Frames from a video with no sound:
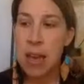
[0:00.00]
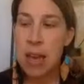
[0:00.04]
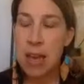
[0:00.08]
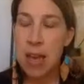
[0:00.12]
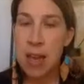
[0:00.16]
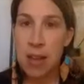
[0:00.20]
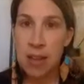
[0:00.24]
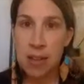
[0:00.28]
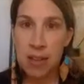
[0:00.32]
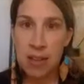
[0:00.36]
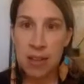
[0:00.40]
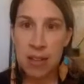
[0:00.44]

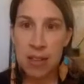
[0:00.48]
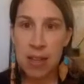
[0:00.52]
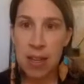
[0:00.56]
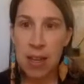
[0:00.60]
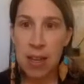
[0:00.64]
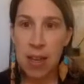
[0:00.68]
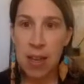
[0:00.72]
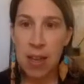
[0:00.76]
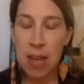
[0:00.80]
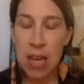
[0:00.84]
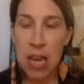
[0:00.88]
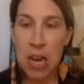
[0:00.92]
is
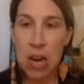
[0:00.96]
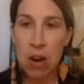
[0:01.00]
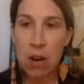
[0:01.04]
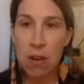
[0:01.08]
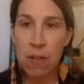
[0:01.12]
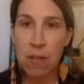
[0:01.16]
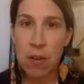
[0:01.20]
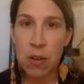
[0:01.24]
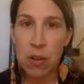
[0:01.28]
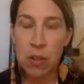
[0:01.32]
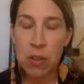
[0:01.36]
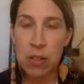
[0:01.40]
taking care
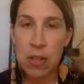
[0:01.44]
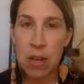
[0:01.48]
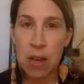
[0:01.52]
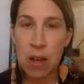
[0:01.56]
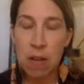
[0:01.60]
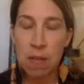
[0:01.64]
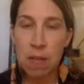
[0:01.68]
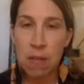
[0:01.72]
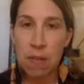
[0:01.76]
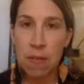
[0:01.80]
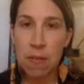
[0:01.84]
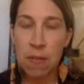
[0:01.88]
of
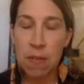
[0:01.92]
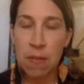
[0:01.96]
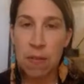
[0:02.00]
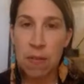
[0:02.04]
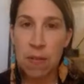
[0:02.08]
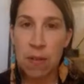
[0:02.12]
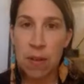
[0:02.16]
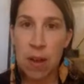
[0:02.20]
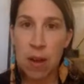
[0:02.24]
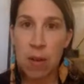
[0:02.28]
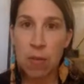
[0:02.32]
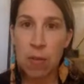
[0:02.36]
yourself.
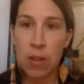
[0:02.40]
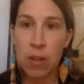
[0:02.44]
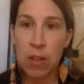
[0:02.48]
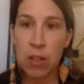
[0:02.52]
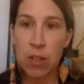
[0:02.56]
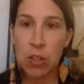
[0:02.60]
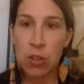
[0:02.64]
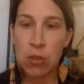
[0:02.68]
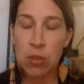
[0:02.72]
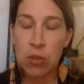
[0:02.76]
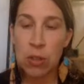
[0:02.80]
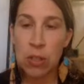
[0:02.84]
I
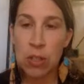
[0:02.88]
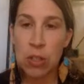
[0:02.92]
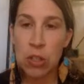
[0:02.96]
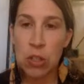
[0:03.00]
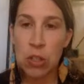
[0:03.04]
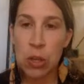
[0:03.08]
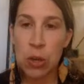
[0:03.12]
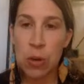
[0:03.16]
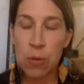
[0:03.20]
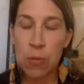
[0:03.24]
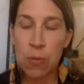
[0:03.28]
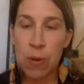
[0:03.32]
really, truly
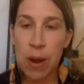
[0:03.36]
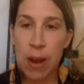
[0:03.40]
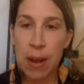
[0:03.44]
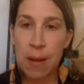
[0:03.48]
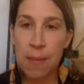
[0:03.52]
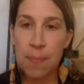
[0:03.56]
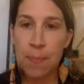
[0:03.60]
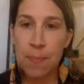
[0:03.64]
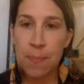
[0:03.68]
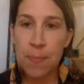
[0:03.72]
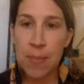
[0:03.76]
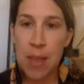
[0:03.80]
do,
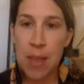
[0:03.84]
right?